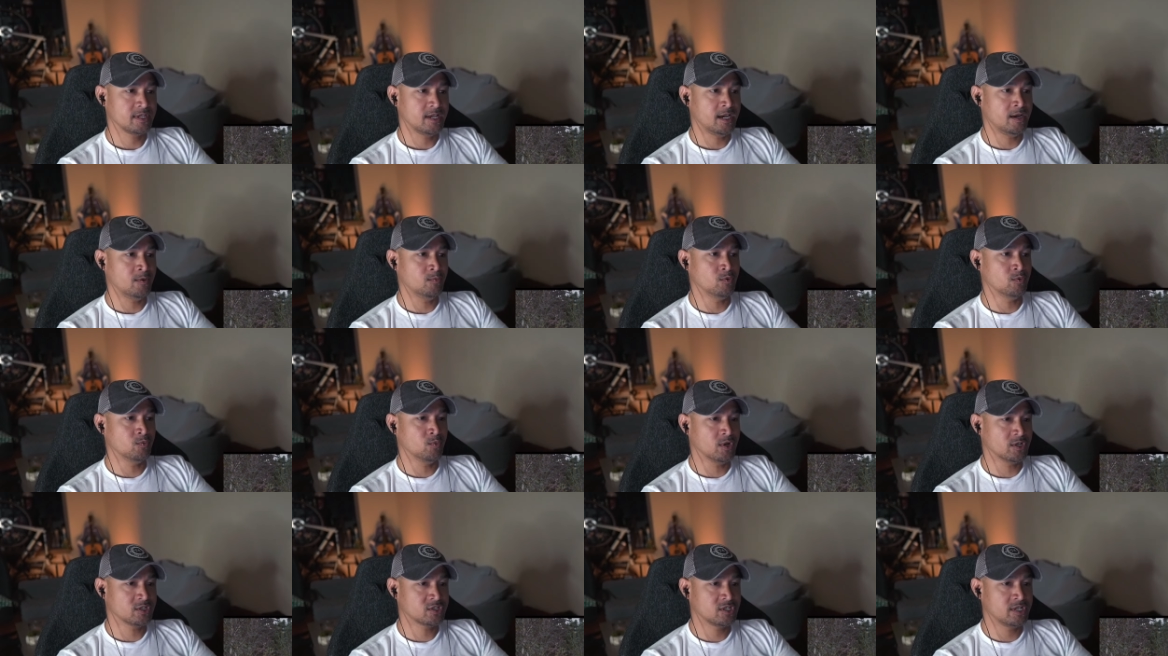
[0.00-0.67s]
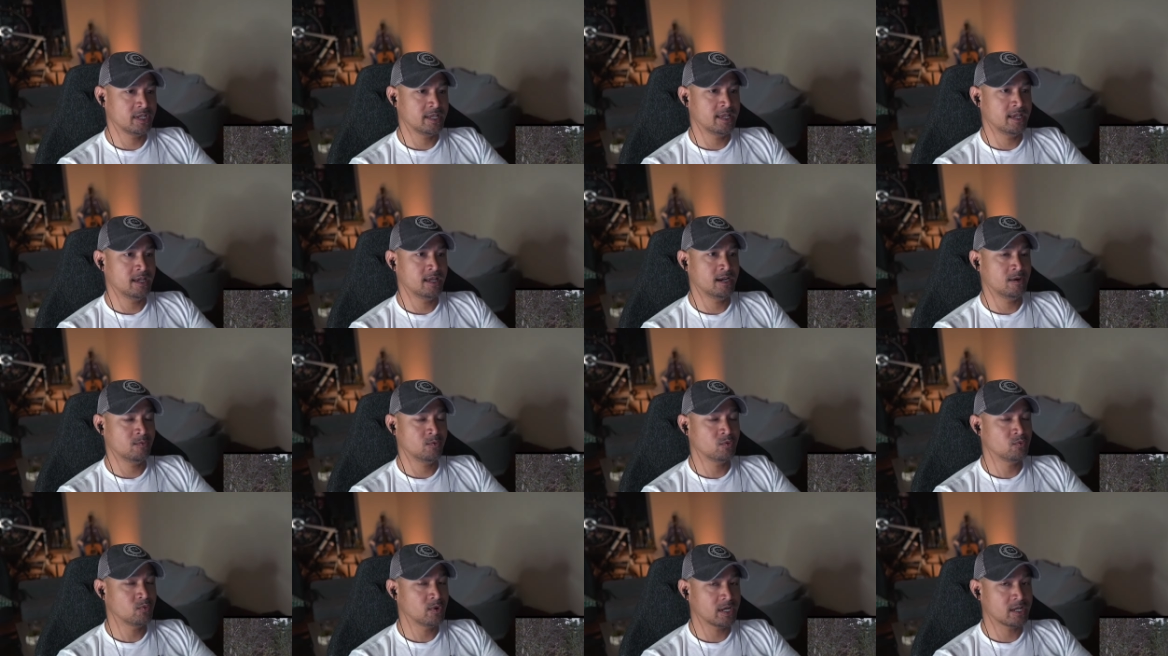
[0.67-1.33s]
I would watch it again. I
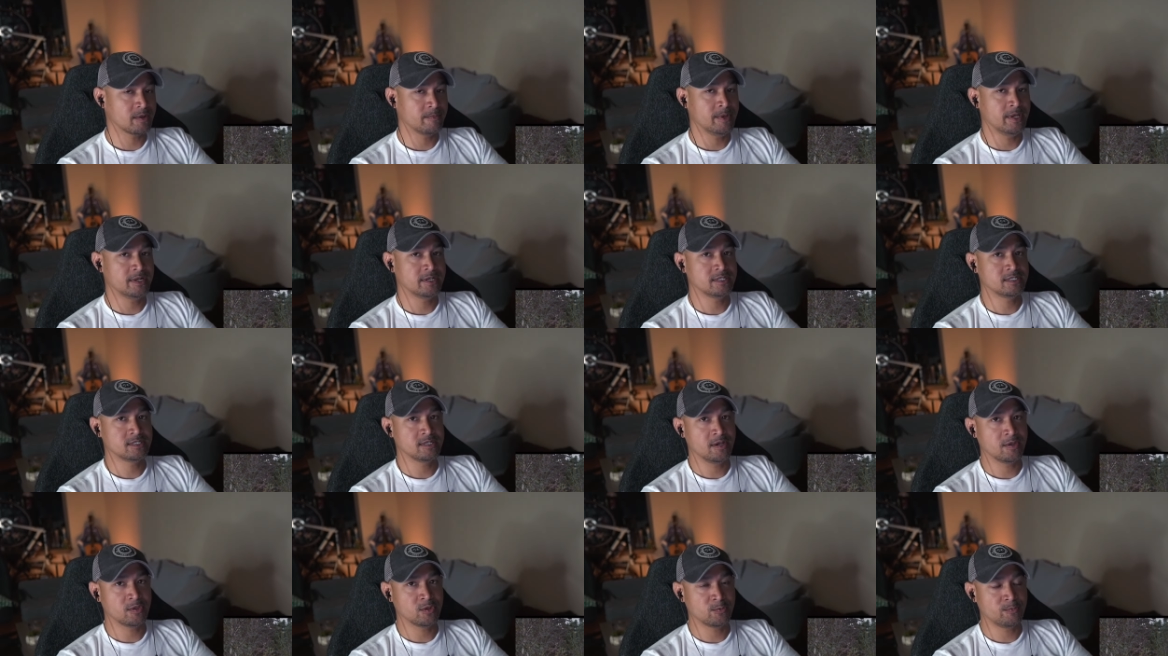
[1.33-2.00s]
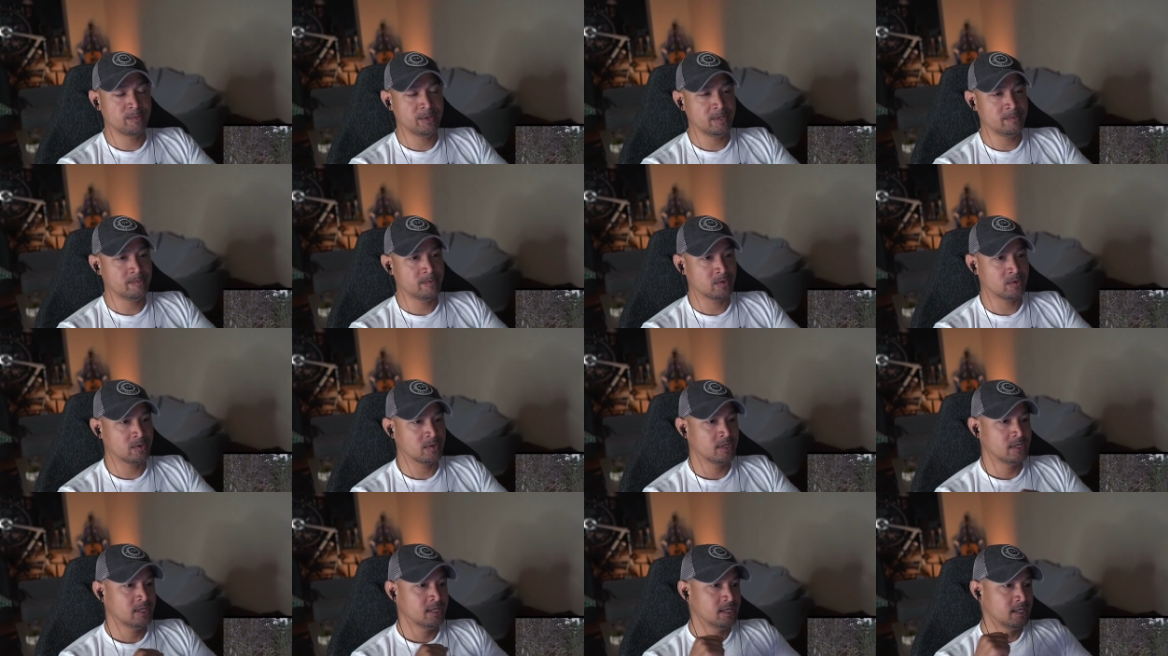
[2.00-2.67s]
would recommend it to other
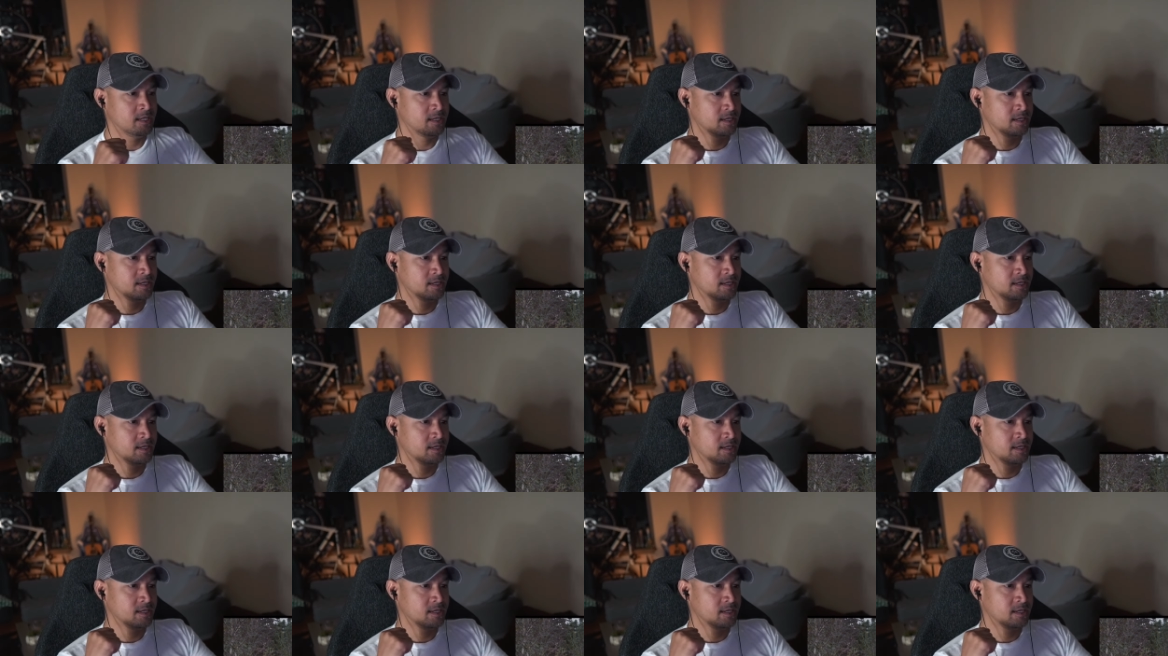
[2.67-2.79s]
people.